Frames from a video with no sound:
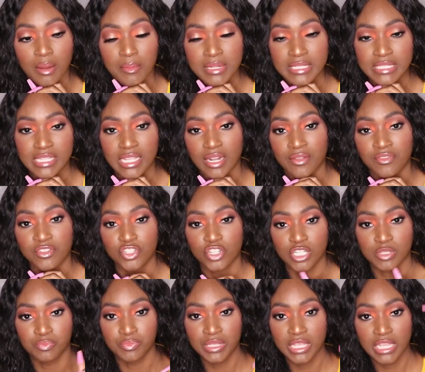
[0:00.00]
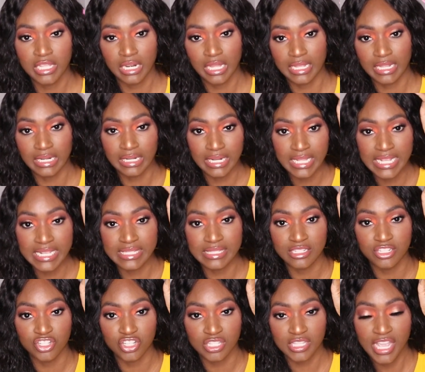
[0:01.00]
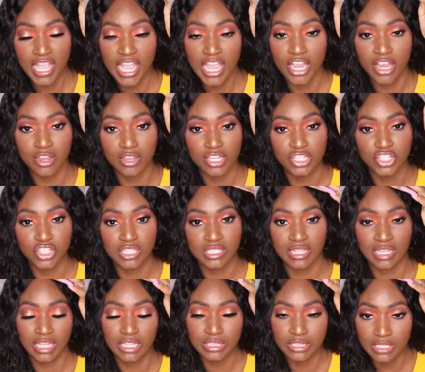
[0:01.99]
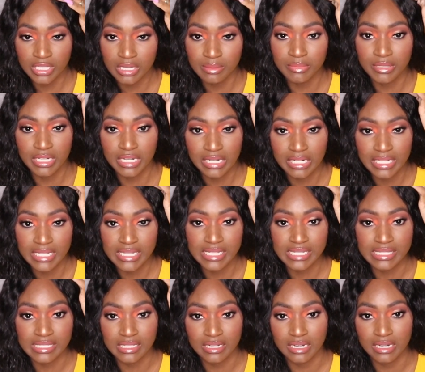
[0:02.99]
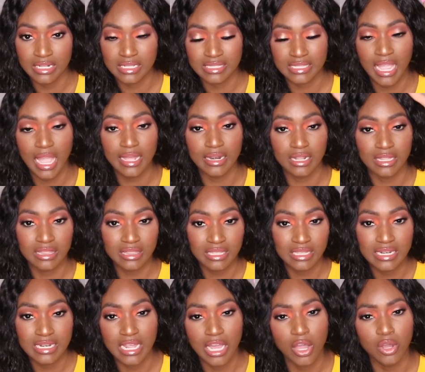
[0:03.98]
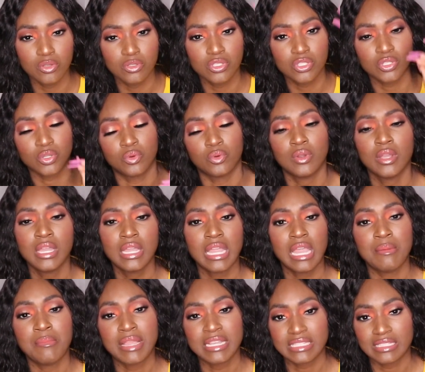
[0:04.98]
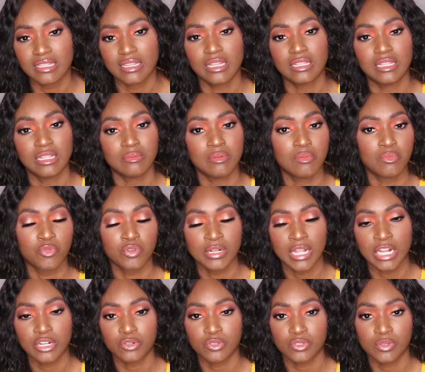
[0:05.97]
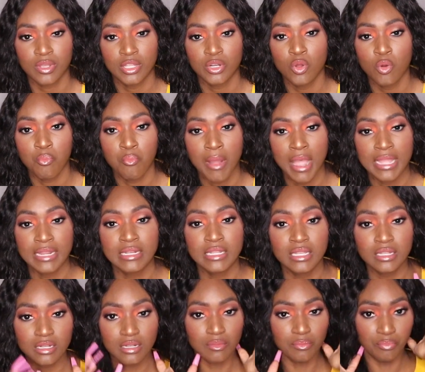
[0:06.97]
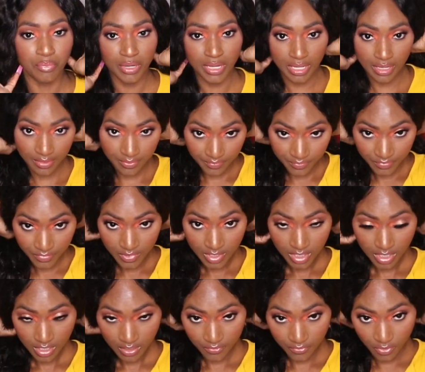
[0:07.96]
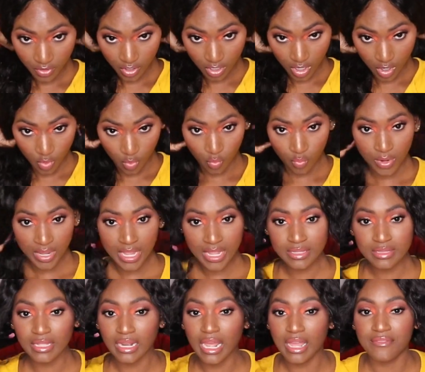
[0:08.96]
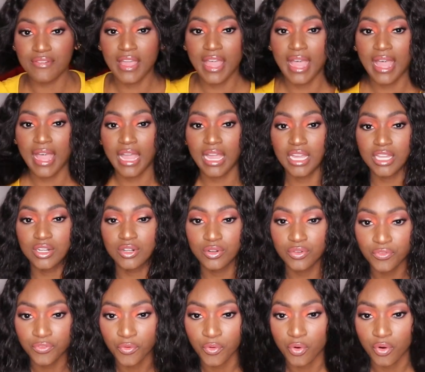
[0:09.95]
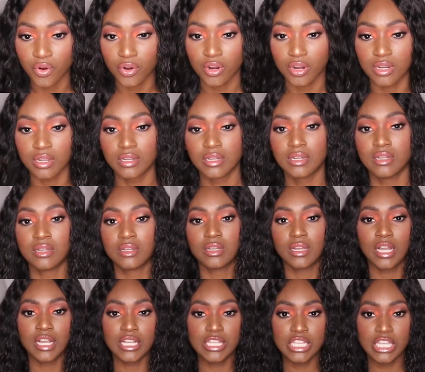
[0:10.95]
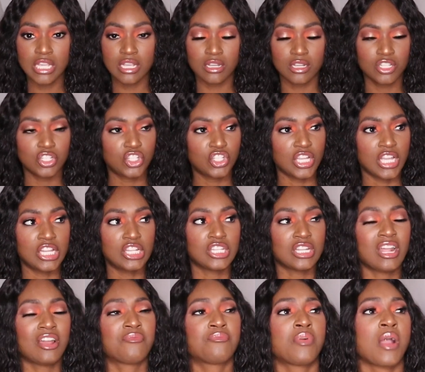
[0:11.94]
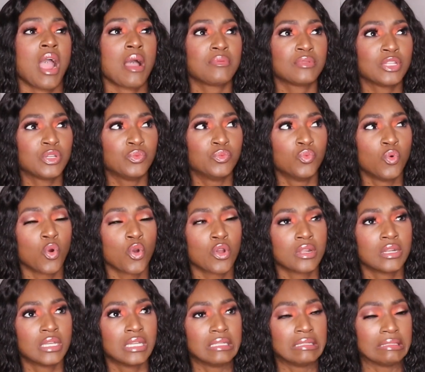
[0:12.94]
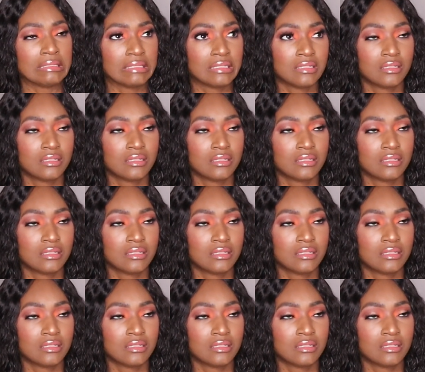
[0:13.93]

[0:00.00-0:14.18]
Instead of it just being like lace and just hair, it's just like a little bit of lace and then it's kind of thinned out. So it makes it look a little bit more natural, so I don't mind it. But for a wig that I've had for a year and change, and I've probably worn it